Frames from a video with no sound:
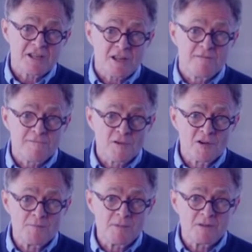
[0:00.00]

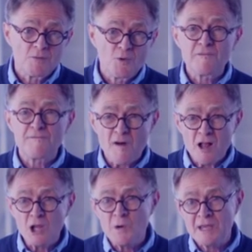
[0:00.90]
confirm we're
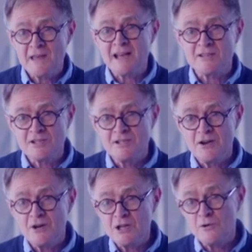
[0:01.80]
following that
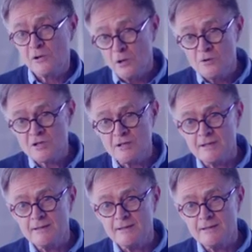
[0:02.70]
scenario closely.